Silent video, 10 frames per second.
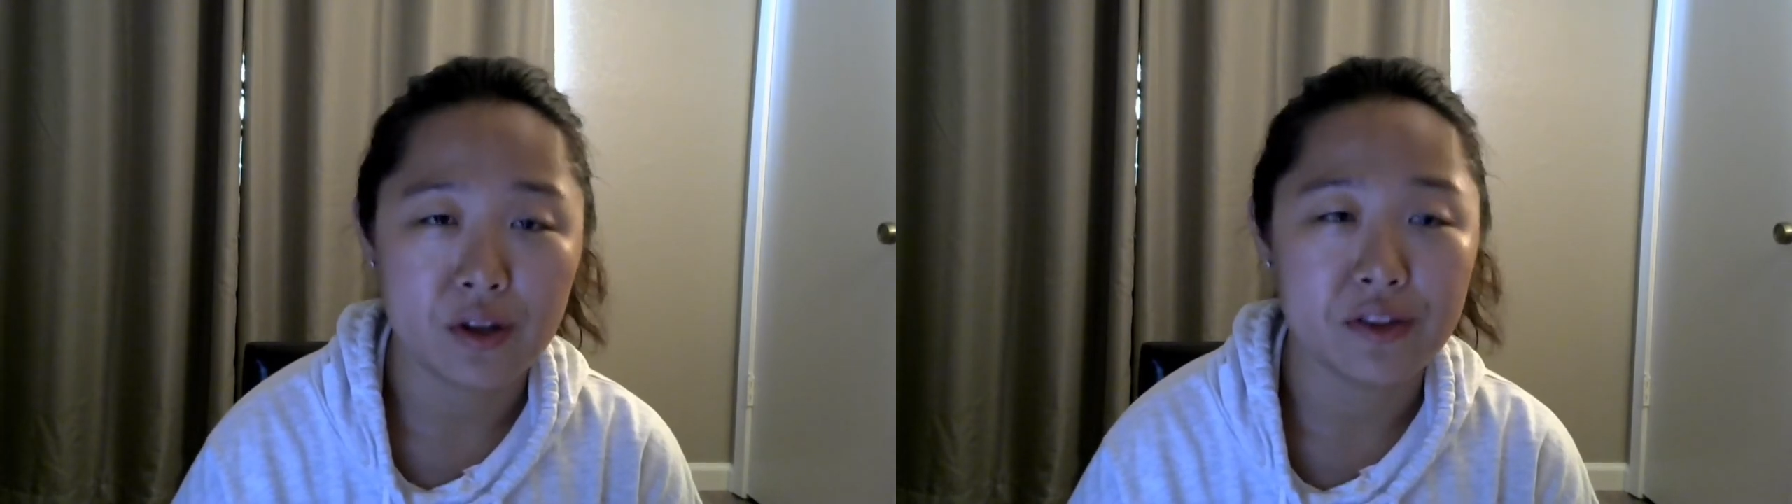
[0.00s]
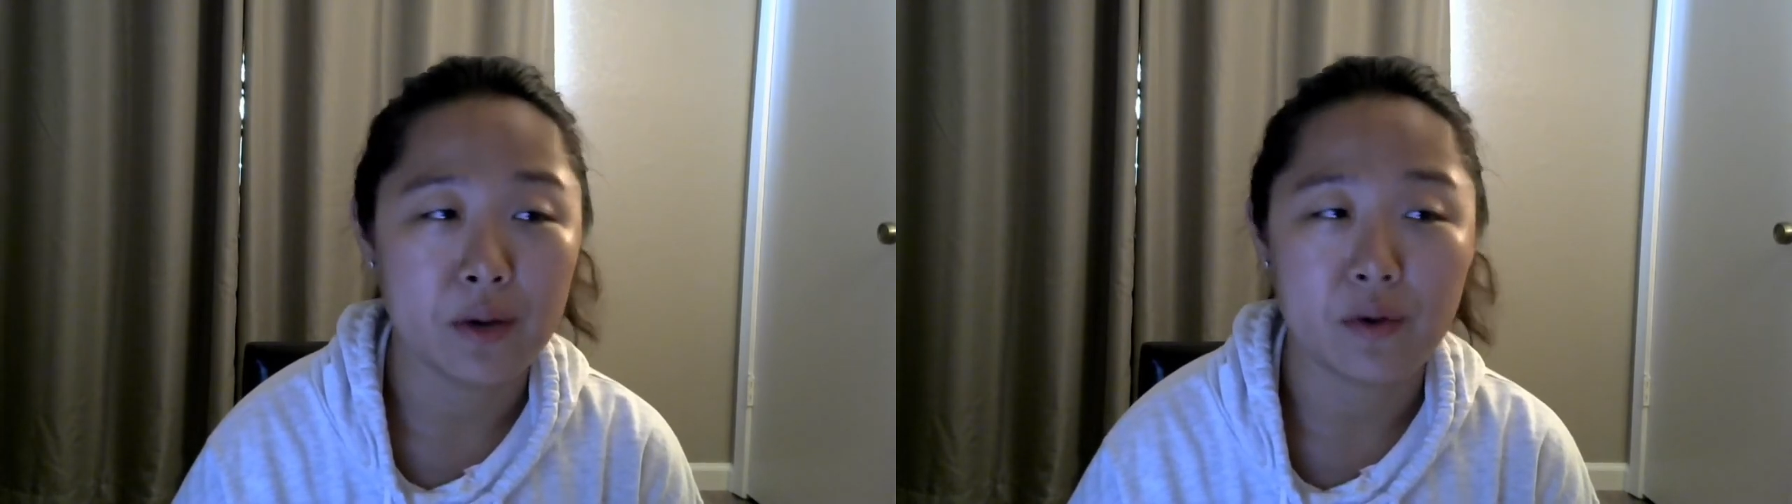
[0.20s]

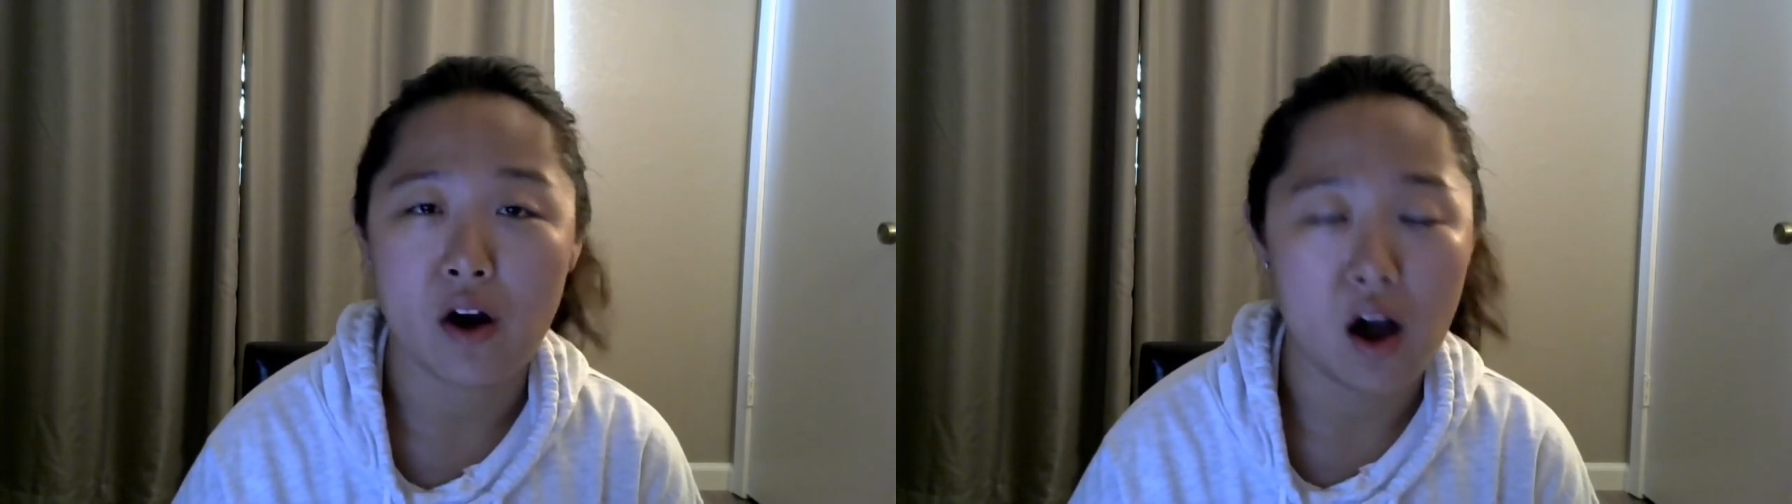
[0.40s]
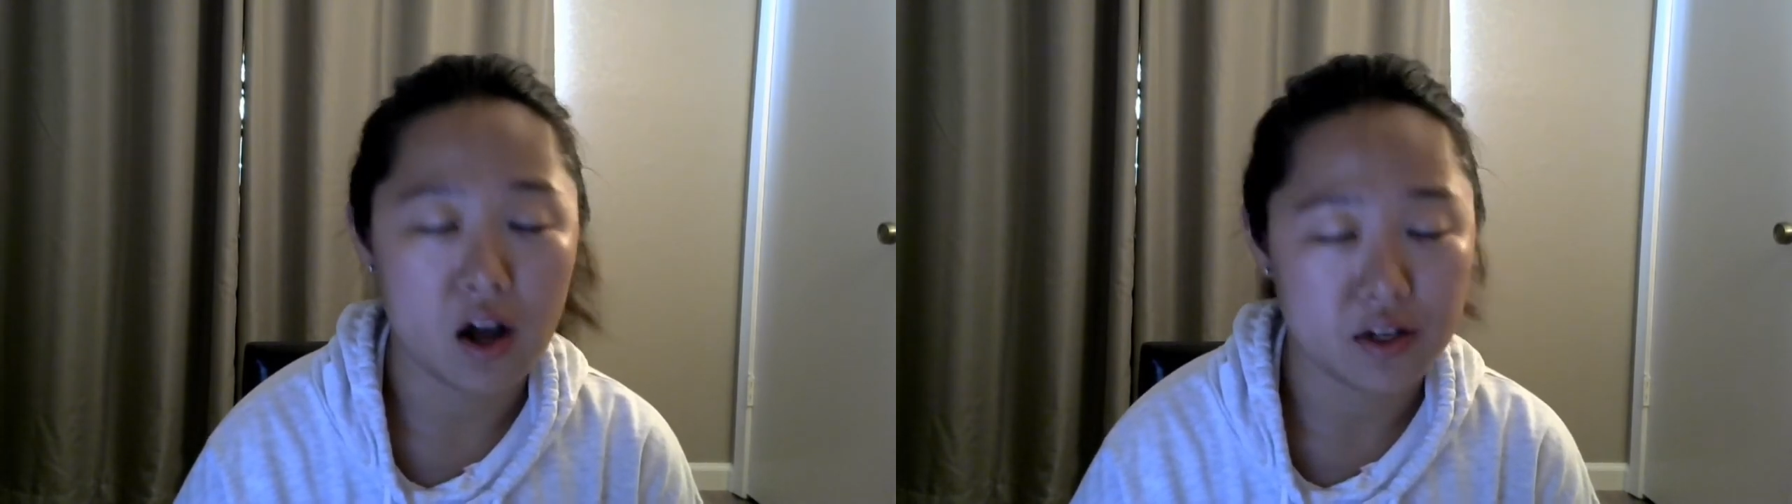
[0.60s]
they
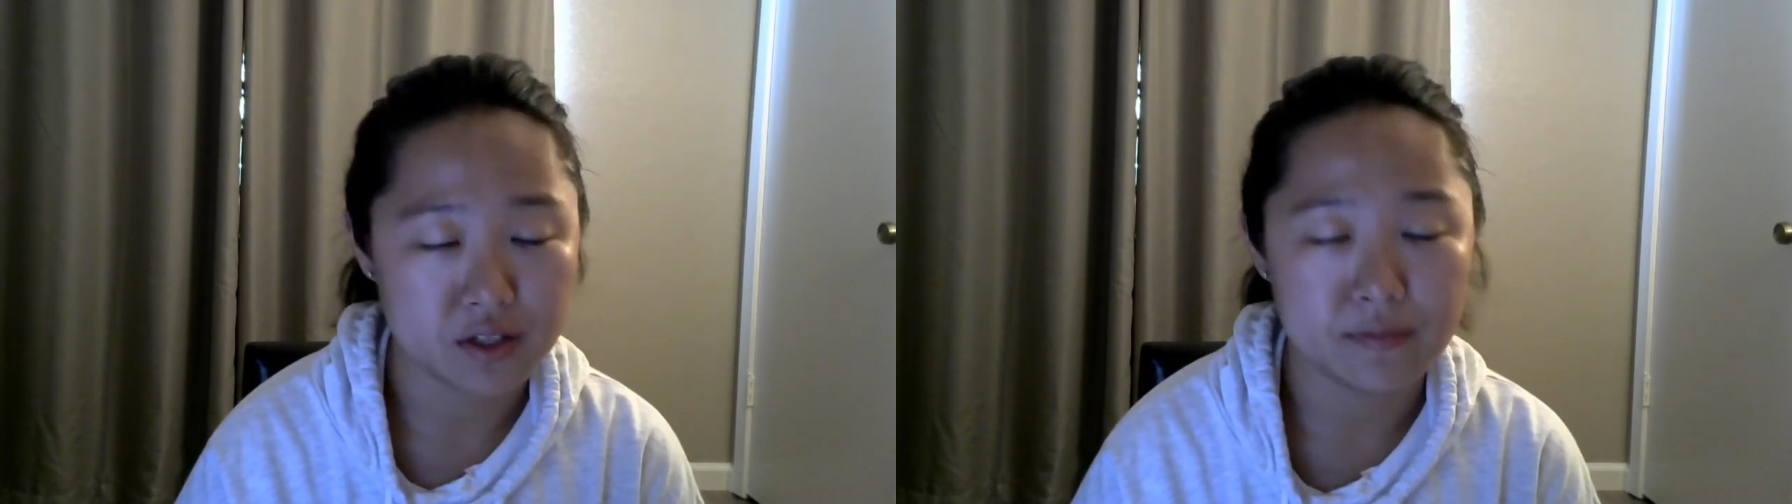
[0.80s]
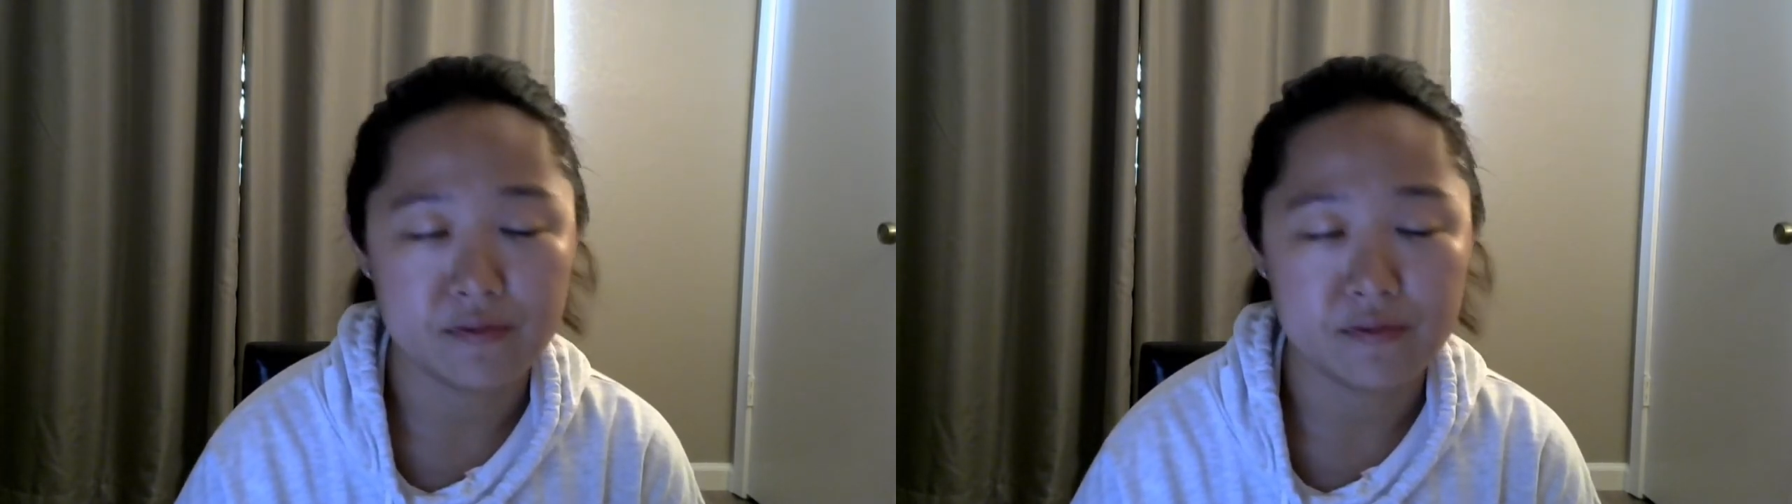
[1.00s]
were awesome,